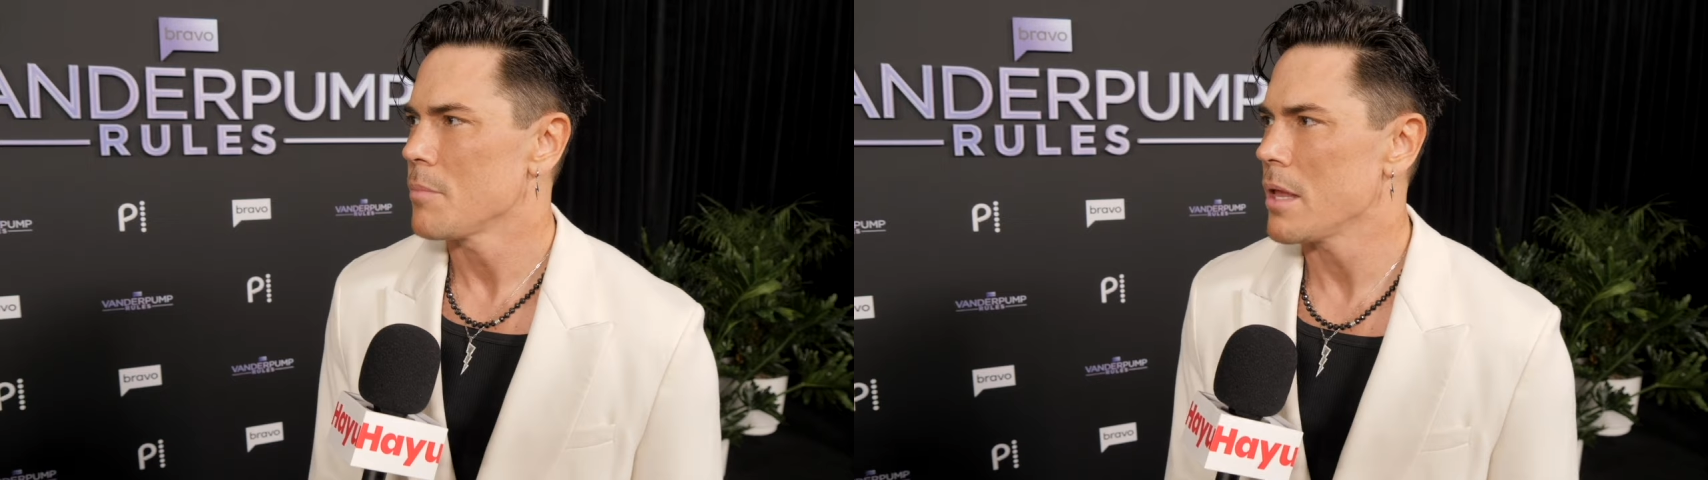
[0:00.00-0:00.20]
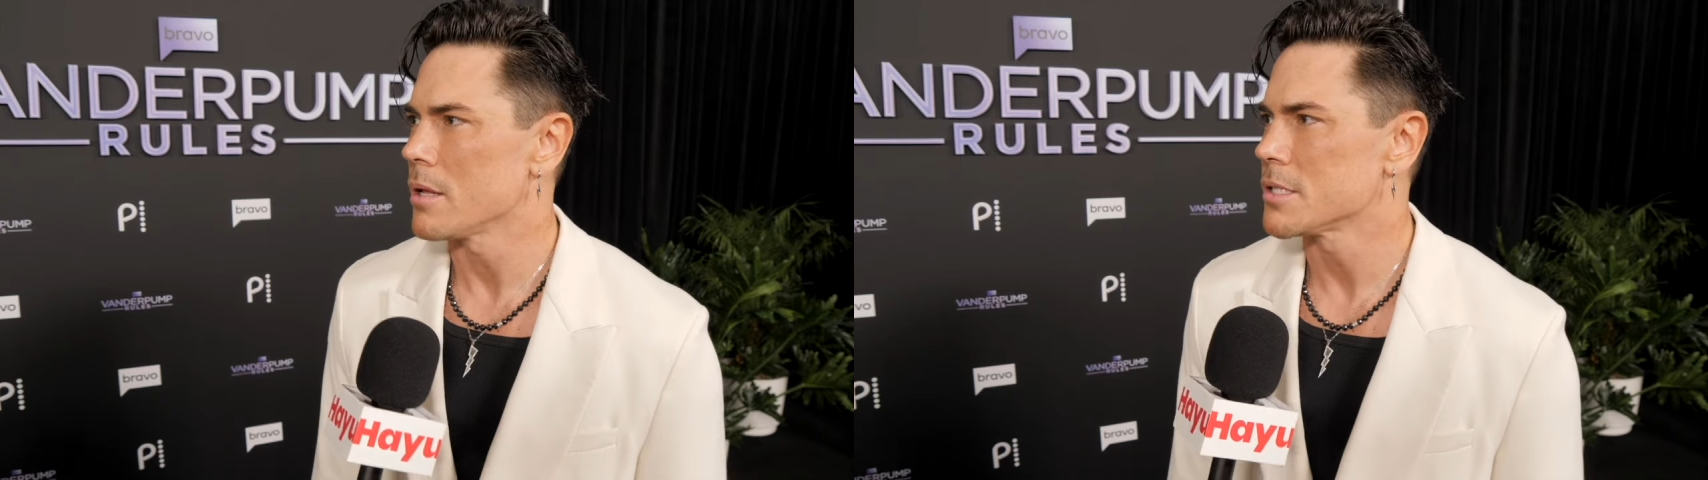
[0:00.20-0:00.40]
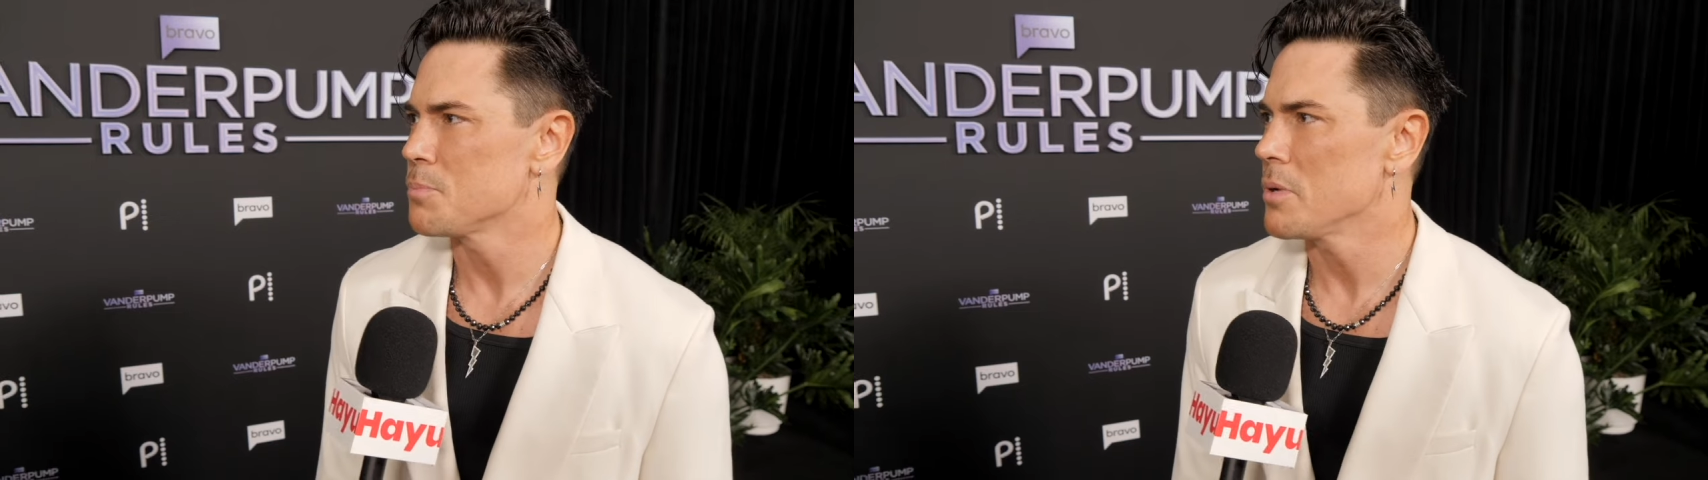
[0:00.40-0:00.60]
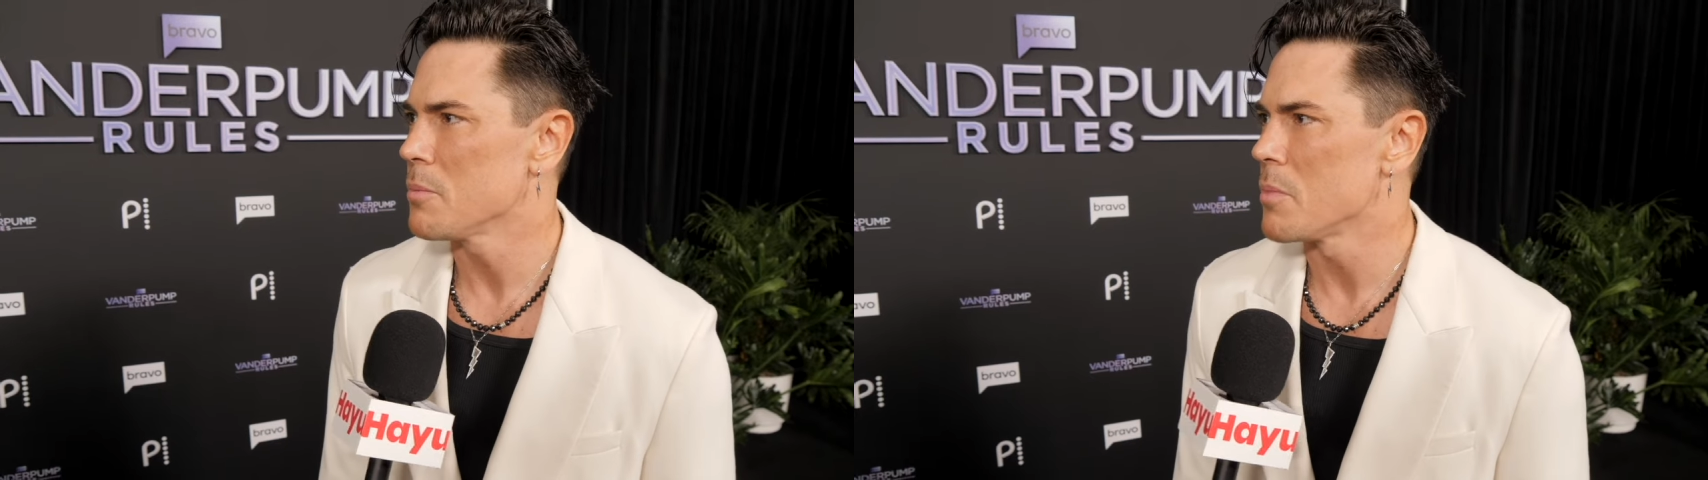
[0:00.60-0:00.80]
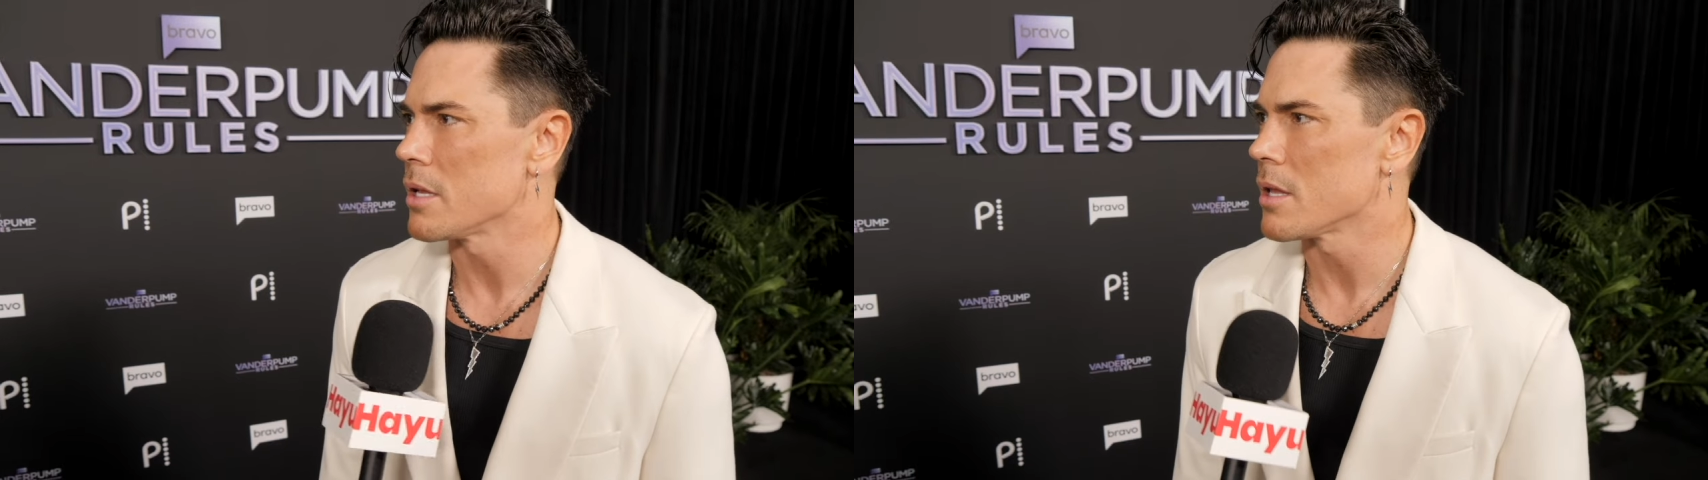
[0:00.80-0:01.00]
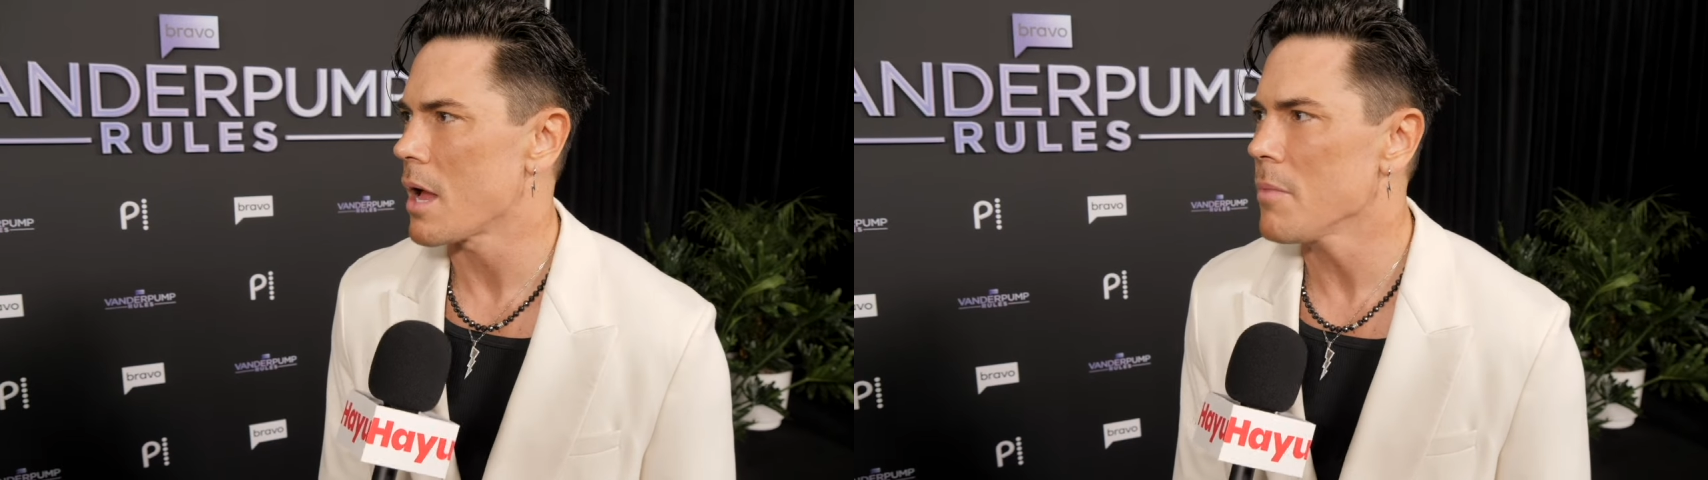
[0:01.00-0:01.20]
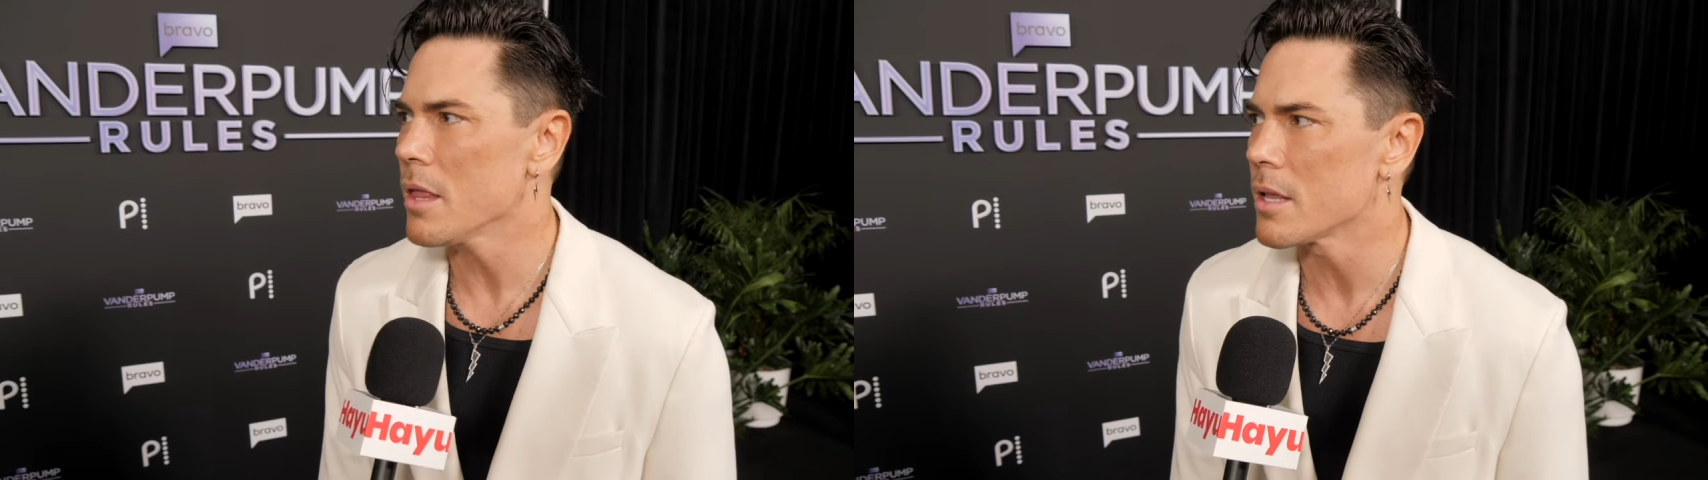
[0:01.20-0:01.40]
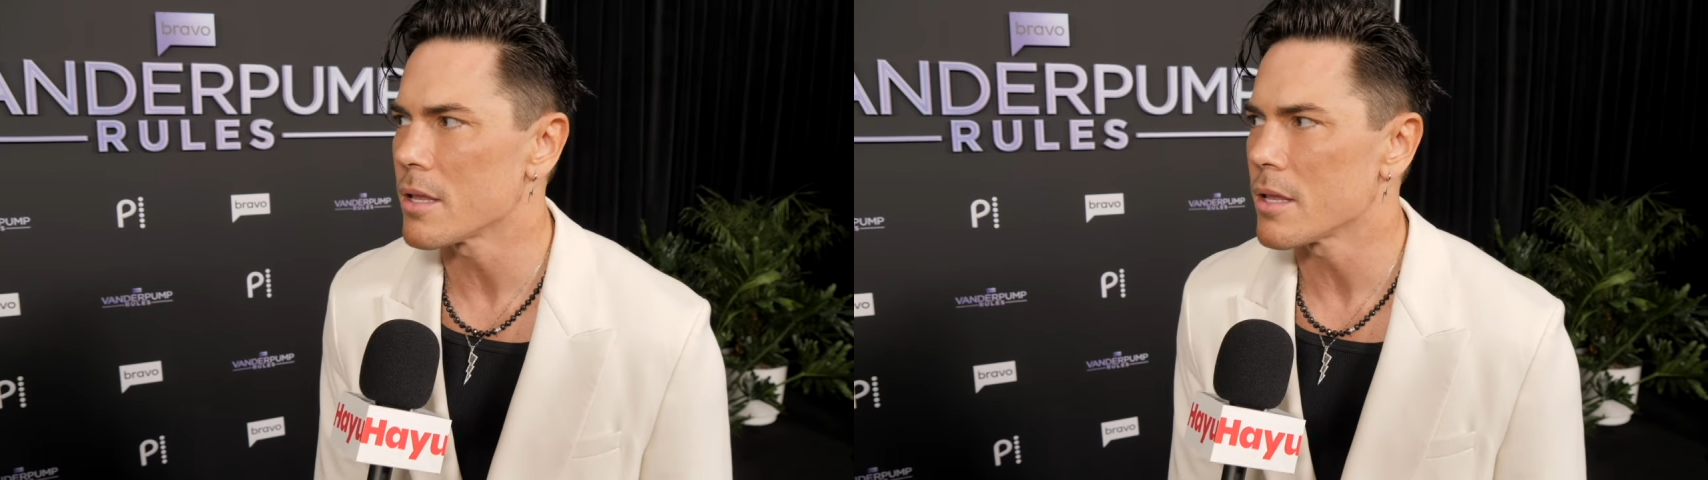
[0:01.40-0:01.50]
Man, it's been a minute. I'm not, like,